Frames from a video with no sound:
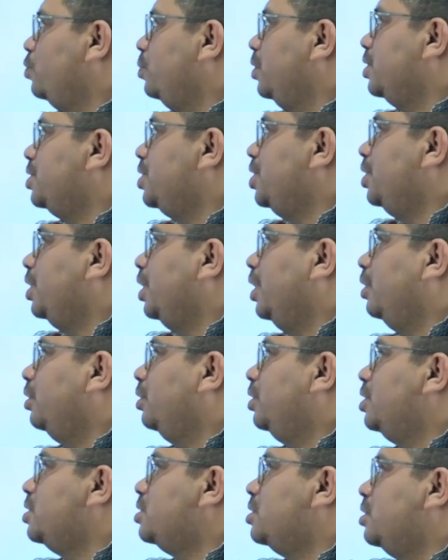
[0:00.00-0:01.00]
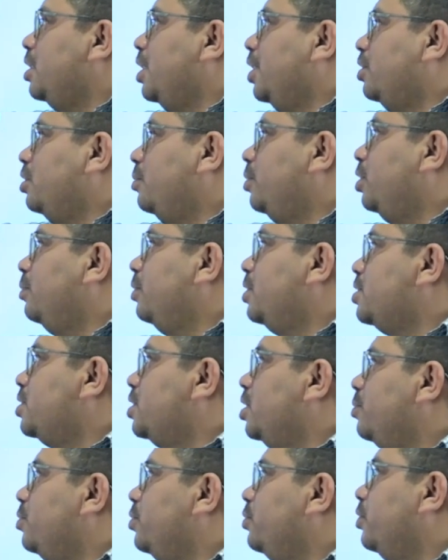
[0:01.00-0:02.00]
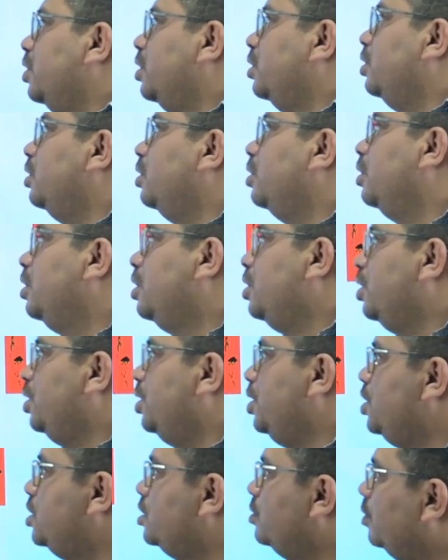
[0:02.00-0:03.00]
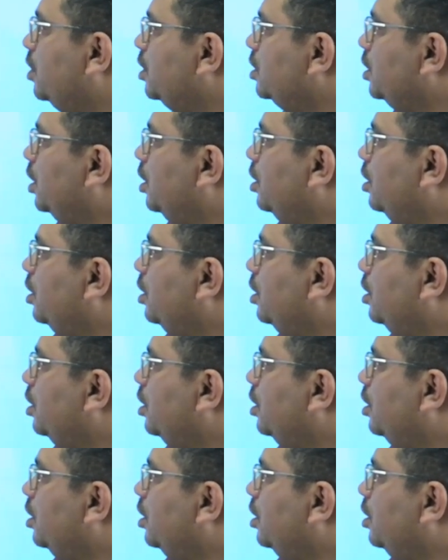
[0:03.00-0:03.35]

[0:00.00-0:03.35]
you will see that this activity will shift further eastwards,